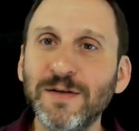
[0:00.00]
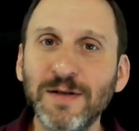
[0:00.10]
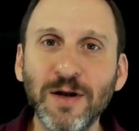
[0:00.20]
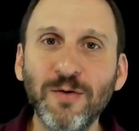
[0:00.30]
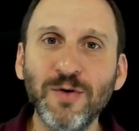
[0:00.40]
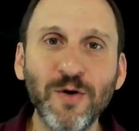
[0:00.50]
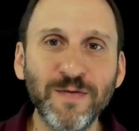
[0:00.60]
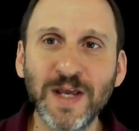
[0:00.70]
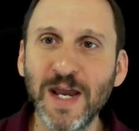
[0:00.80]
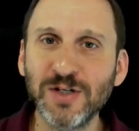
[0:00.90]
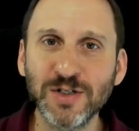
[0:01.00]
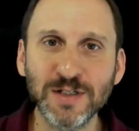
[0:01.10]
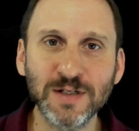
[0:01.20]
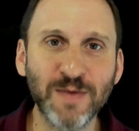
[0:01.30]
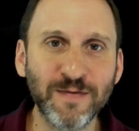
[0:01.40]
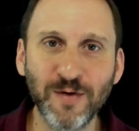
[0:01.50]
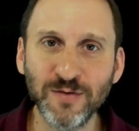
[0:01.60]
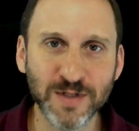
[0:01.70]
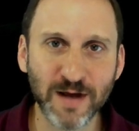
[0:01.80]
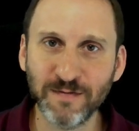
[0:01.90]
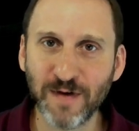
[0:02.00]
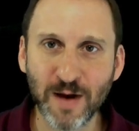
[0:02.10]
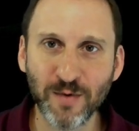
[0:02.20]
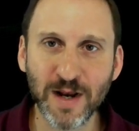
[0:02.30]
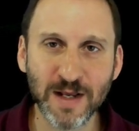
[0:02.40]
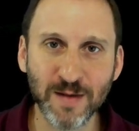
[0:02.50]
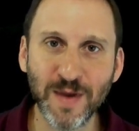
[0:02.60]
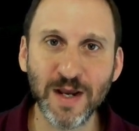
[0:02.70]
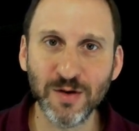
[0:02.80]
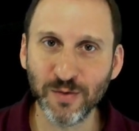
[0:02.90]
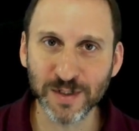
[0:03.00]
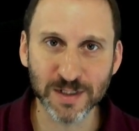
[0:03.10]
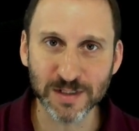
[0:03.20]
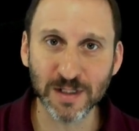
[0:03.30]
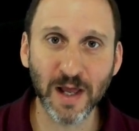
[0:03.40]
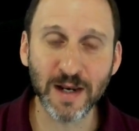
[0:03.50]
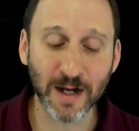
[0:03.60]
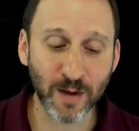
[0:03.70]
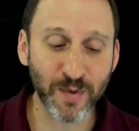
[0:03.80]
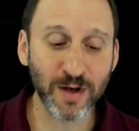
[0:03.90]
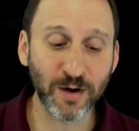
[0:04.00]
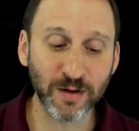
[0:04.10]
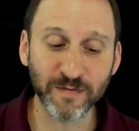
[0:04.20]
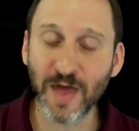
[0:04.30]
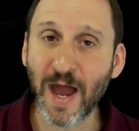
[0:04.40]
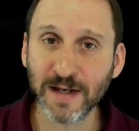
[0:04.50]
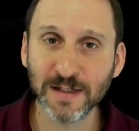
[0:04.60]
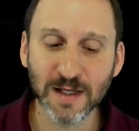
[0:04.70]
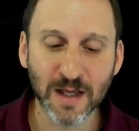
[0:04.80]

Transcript: you know notifications and my phone's not vibrating and making noises and lighting up and all of that.